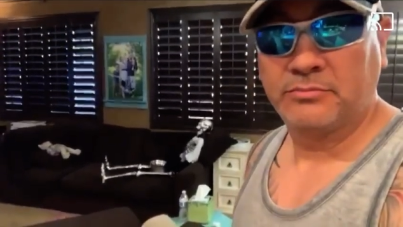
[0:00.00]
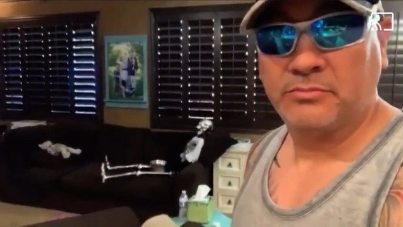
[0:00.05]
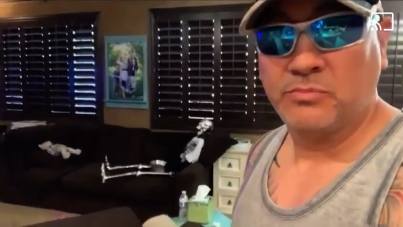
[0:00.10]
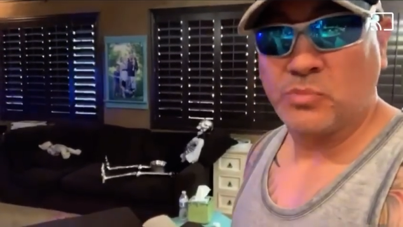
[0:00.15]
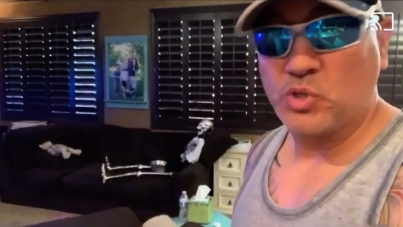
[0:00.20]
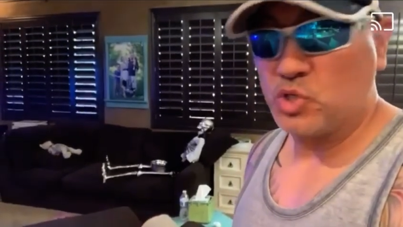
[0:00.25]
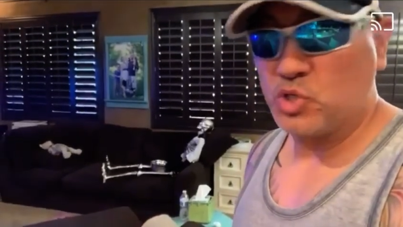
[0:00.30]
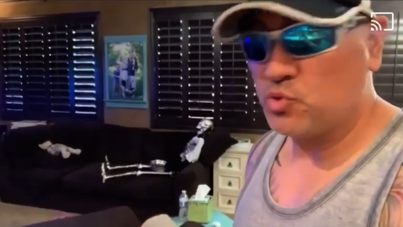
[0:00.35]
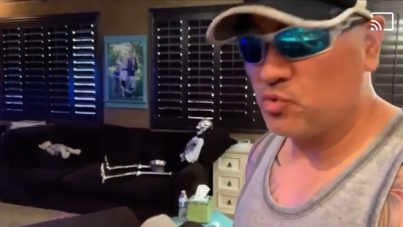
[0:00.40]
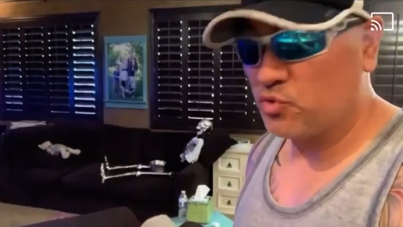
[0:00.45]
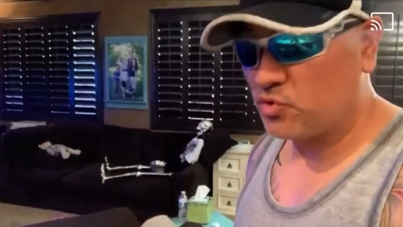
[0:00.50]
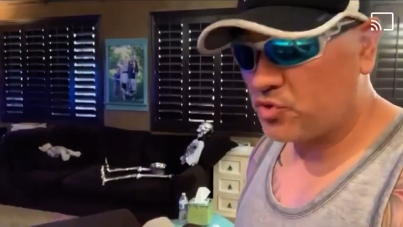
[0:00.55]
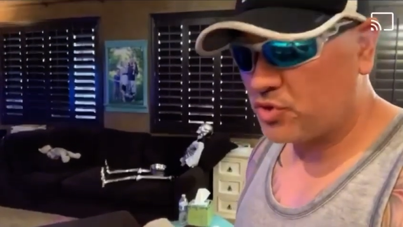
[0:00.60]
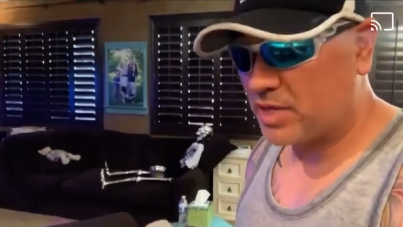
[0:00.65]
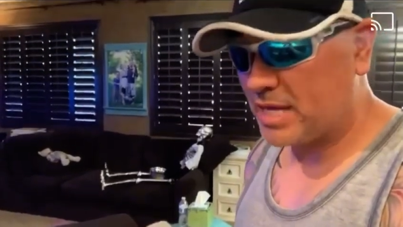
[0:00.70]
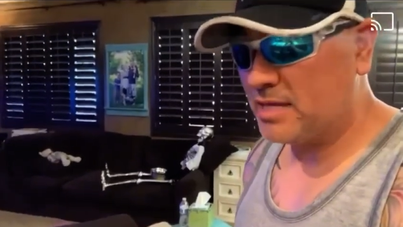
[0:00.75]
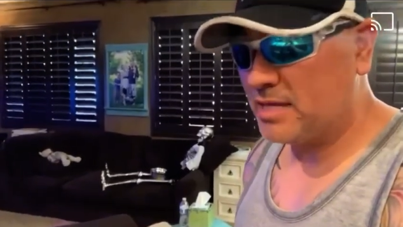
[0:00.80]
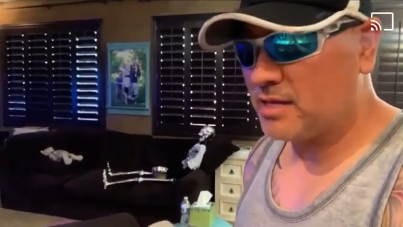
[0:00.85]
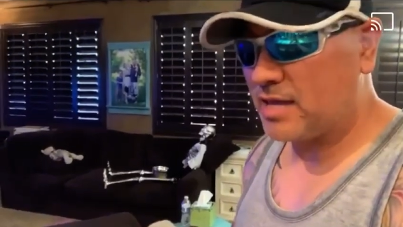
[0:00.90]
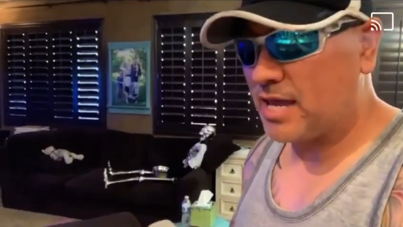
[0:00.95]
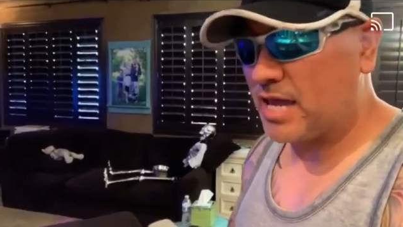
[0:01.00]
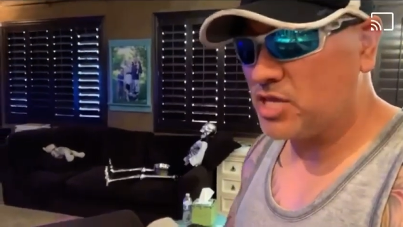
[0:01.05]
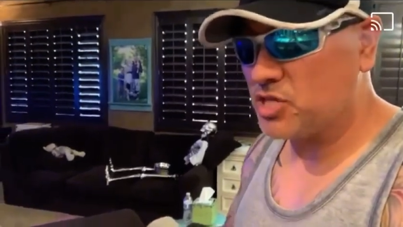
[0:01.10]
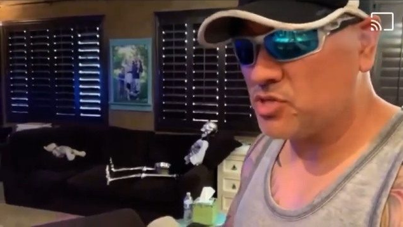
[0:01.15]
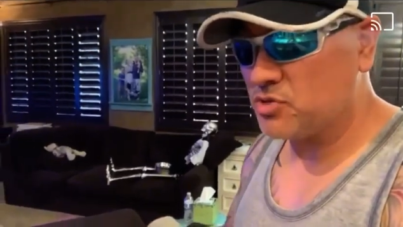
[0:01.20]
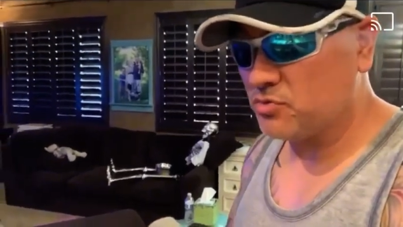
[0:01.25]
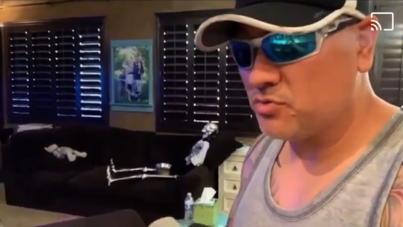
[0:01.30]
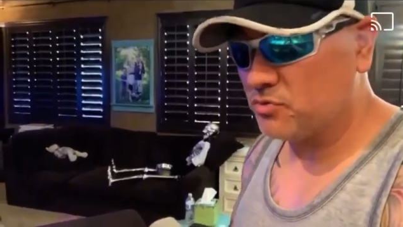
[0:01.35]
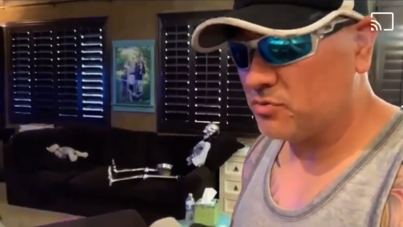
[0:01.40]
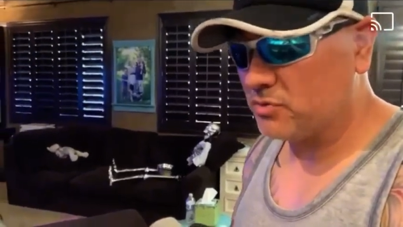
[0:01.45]
You think and
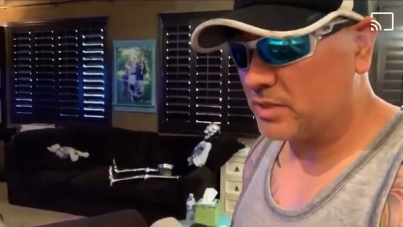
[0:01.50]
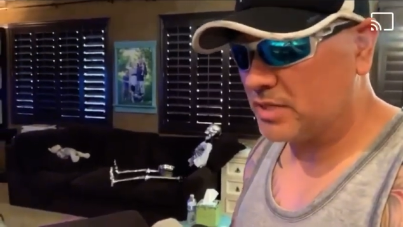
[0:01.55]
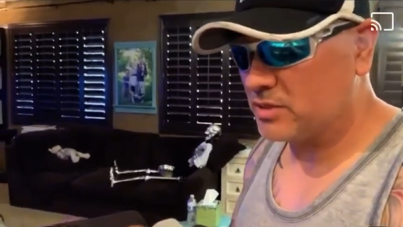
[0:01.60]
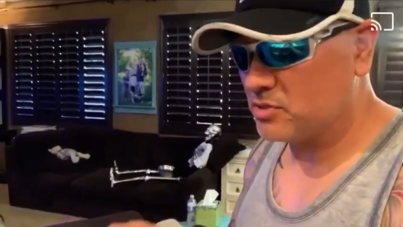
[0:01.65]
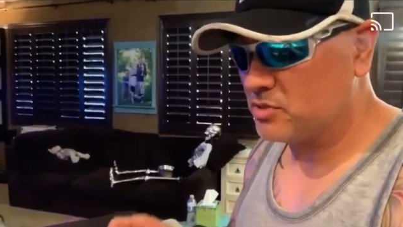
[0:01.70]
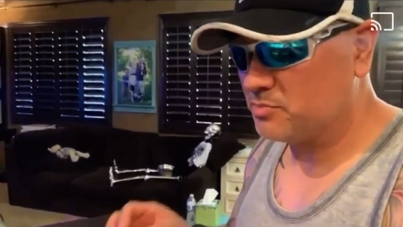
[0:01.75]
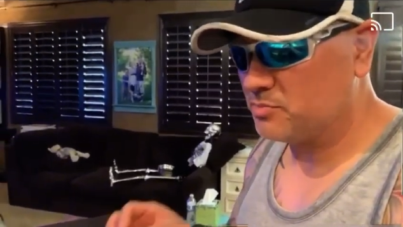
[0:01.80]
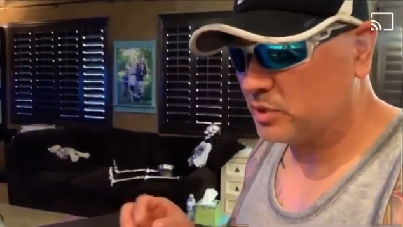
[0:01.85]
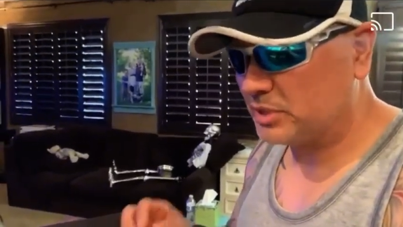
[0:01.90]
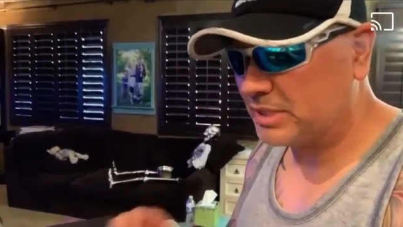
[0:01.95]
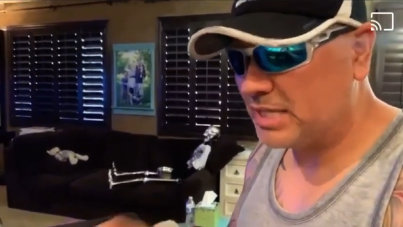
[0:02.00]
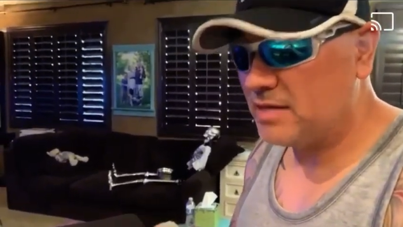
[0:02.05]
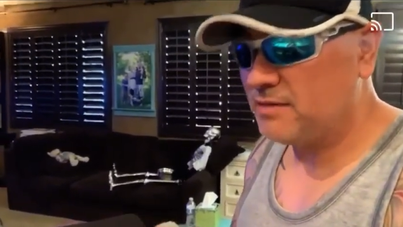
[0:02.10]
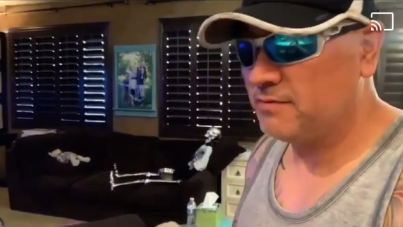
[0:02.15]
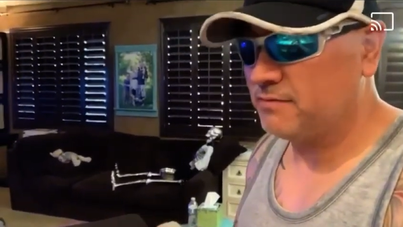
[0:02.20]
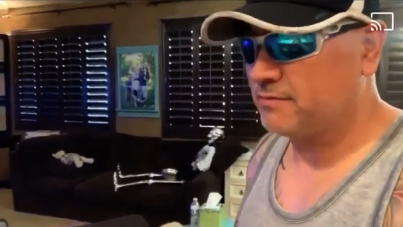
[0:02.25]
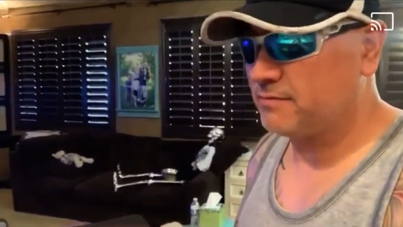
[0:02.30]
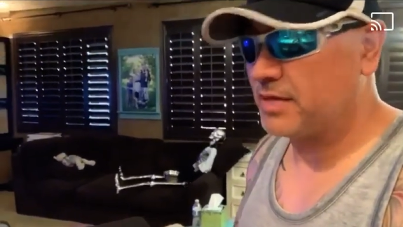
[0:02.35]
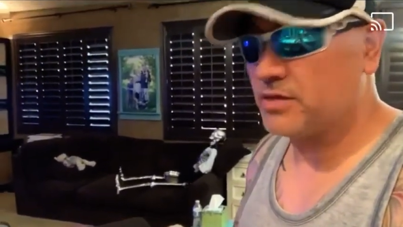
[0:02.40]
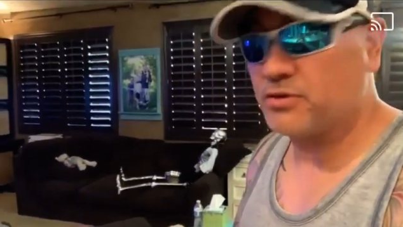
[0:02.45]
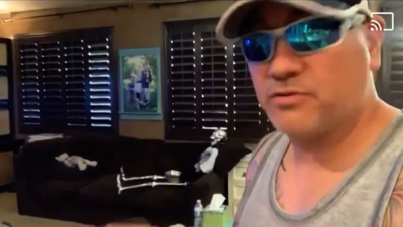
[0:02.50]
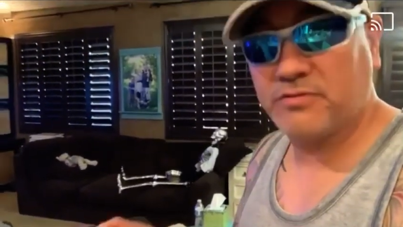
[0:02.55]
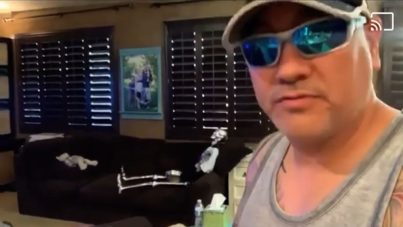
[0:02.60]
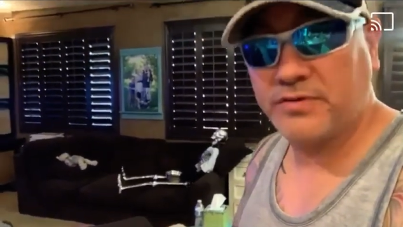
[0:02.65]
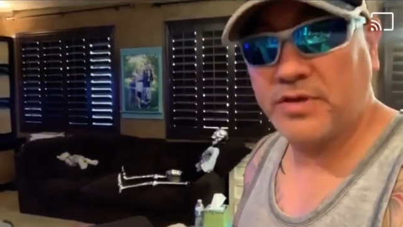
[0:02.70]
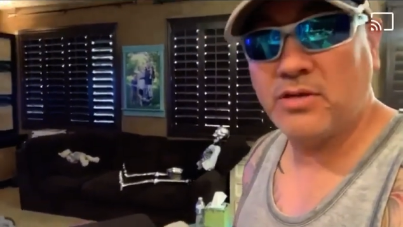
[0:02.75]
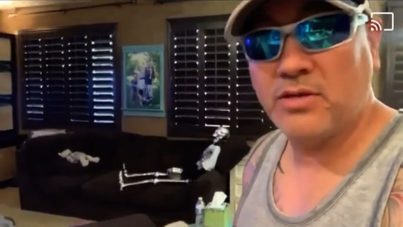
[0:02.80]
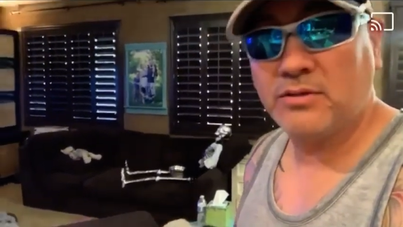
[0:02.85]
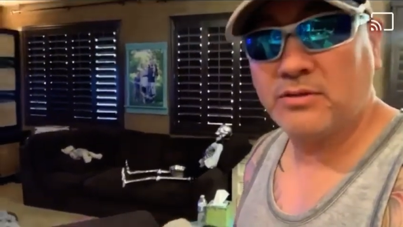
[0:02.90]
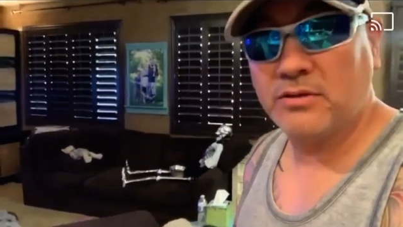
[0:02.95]
you believe that you
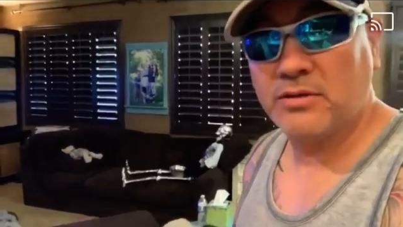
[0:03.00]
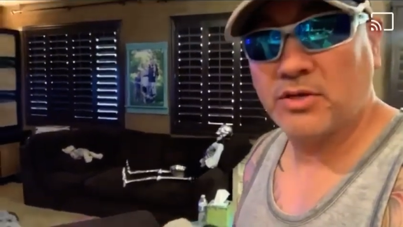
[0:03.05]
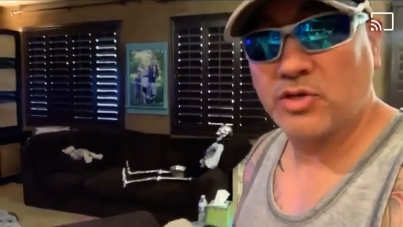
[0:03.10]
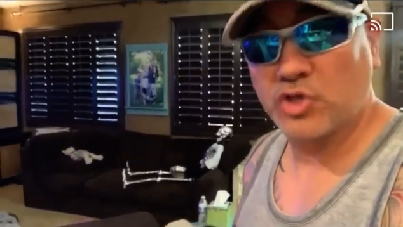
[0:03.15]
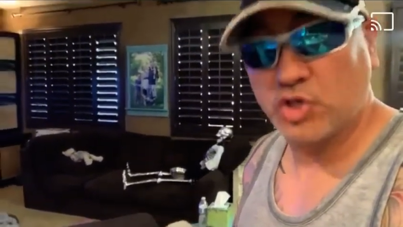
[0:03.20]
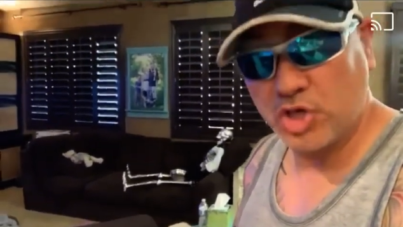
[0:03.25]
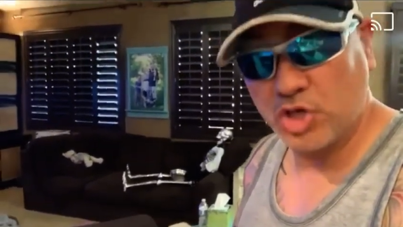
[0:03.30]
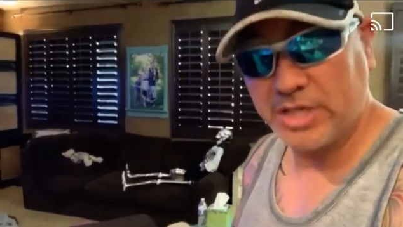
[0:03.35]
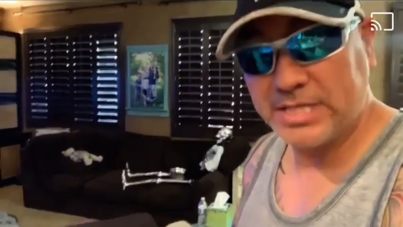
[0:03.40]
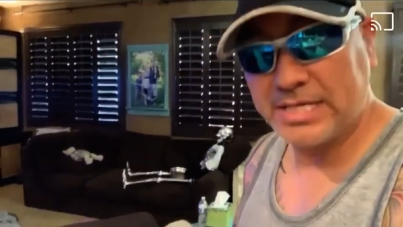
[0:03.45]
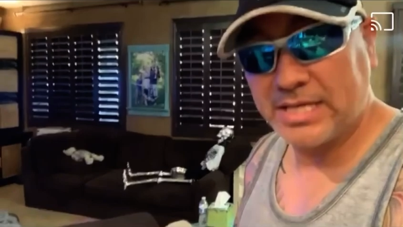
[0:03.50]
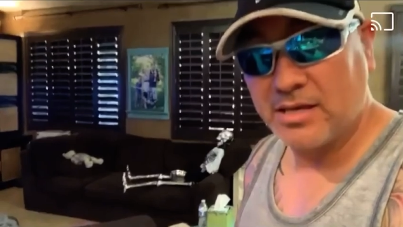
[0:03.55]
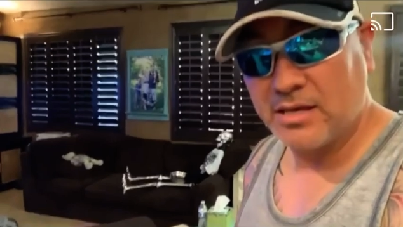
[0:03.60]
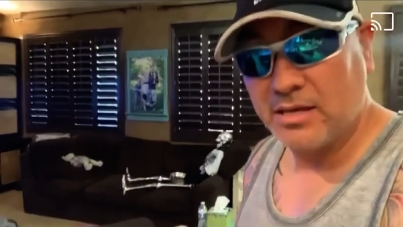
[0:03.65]
feel good,